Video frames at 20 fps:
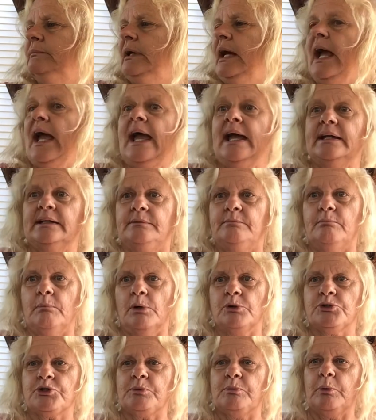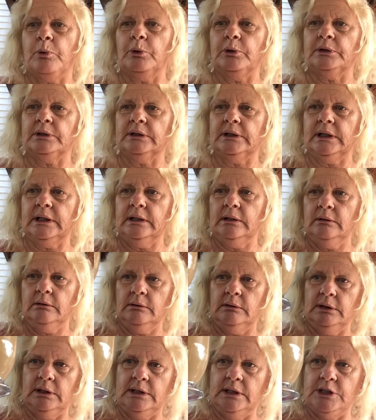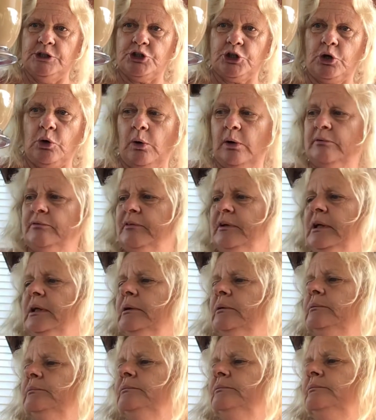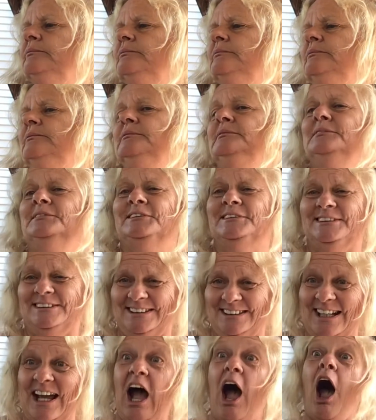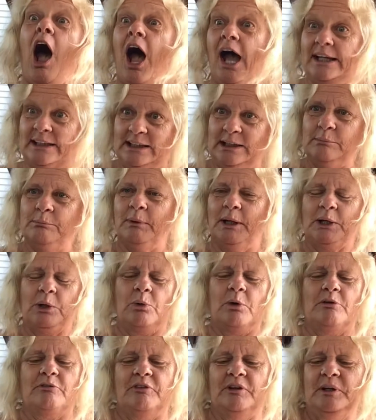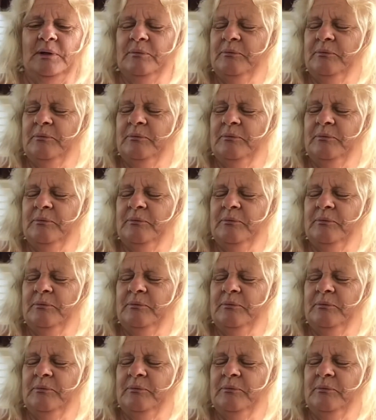And most importantly, you need your coffee. I need my coffee.